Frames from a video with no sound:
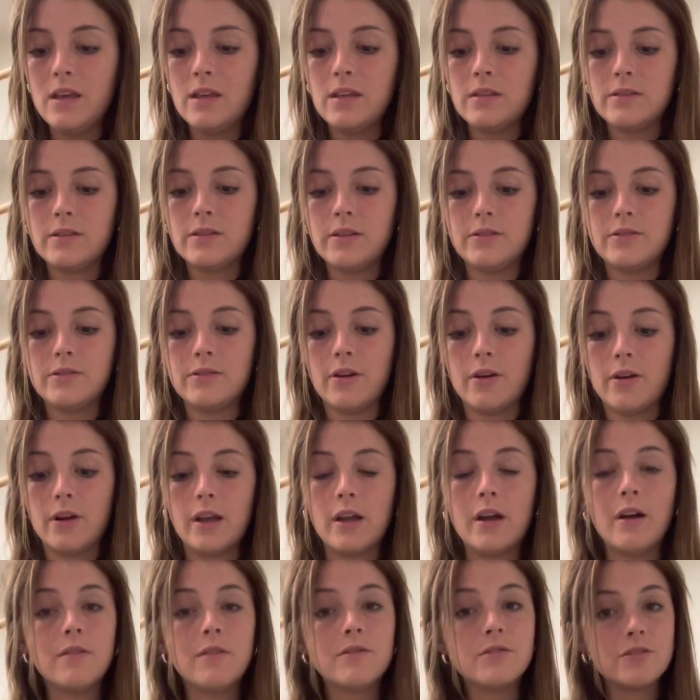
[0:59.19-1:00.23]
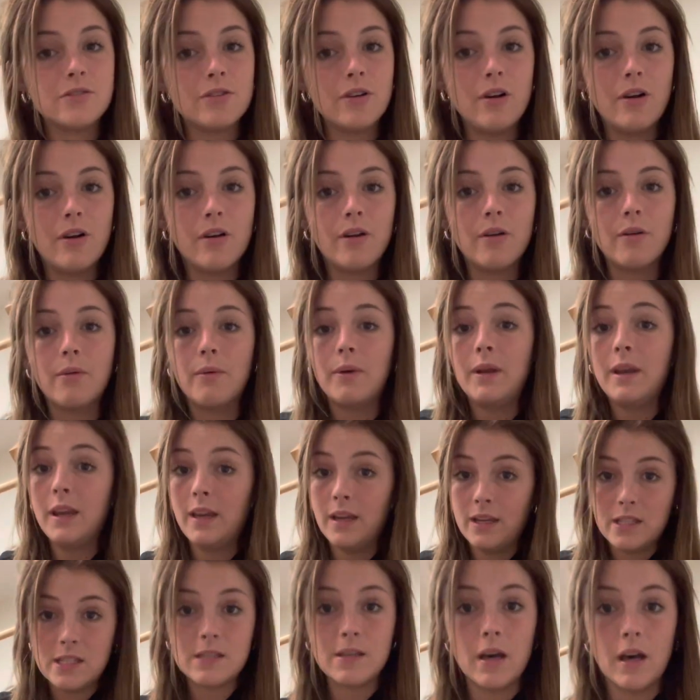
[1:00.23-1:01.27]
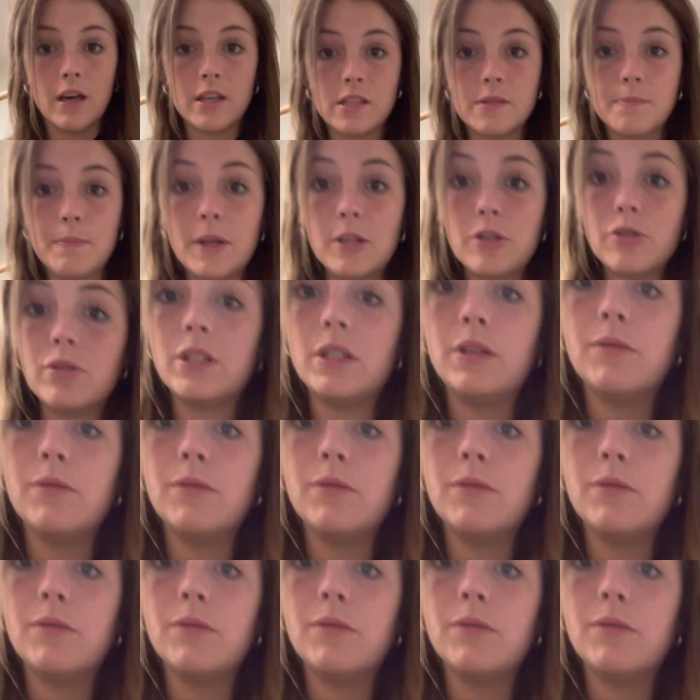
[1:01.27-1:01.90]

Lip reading: So starting off strong, we need a specialty